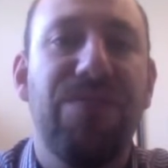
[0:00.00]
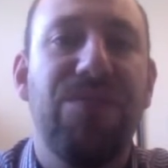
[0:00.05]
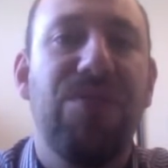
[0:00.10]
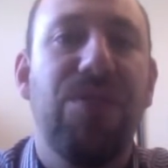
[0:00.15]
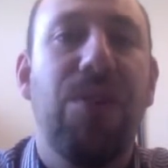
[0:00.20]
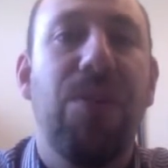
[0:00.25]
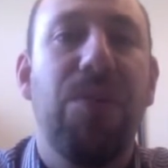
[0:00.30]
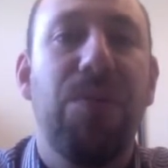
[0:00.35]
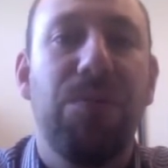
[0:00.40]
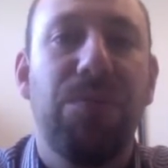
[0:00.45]

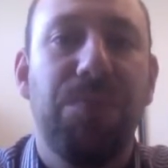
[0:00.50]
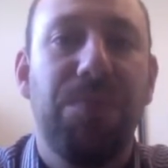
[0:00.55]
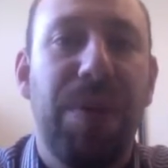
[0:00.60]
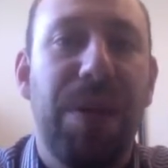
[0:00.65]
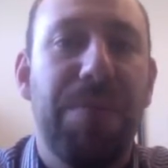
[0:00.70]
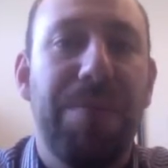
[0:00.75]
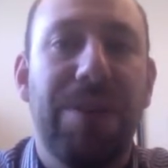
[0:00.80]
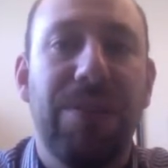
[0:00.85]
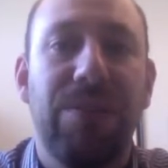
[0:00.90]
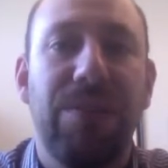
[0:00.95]
So
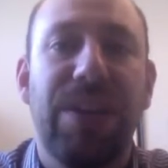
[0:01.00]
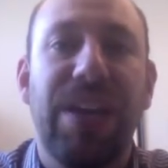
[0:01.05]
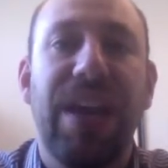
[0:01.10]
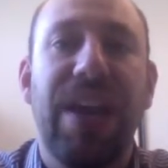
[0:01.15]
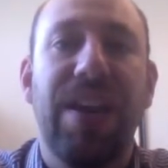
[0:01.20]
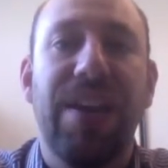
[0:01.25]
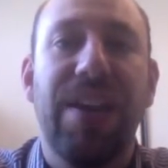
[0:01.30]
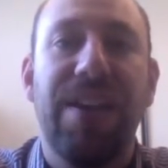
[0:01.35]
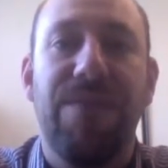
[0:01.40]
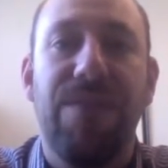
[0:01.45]
maybe looking
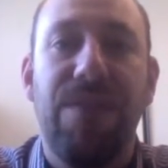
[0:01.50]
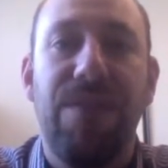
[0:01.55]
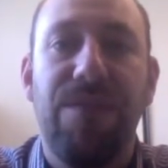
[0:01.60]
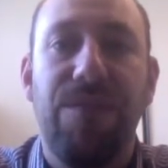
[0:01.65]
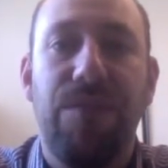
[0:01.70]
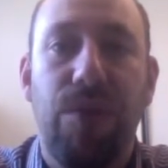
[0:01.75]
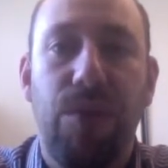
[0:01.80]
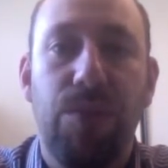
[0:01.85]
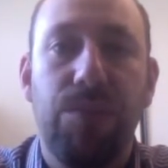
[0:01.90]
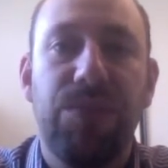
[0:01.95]
at different
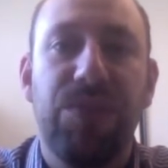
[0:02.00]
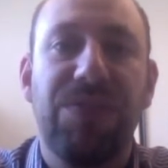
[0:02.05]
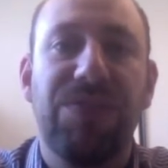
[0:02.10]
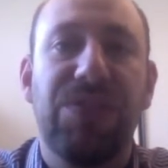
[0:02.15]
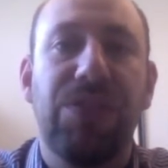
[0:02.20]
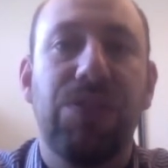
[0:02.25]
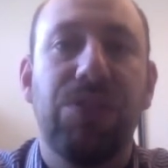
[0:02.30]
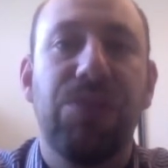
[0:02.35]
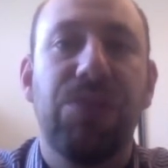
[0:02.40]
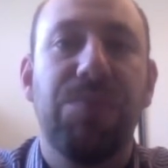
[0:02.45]
forms of
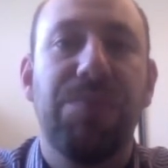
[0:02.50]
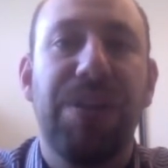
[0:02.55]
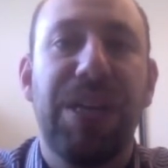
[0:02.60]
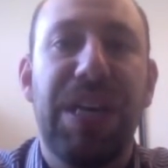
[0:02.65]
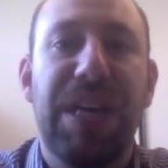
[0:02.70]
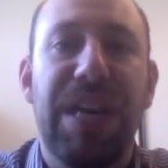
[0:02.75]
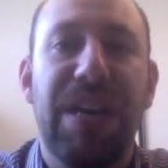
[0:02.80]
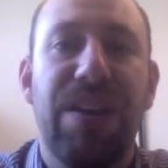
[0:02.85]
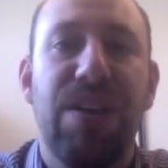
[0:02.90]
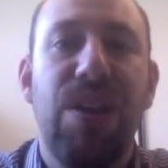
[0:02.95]
social
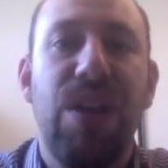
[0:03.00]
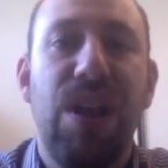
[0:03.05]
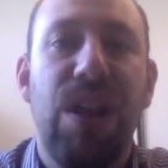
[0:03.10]
media,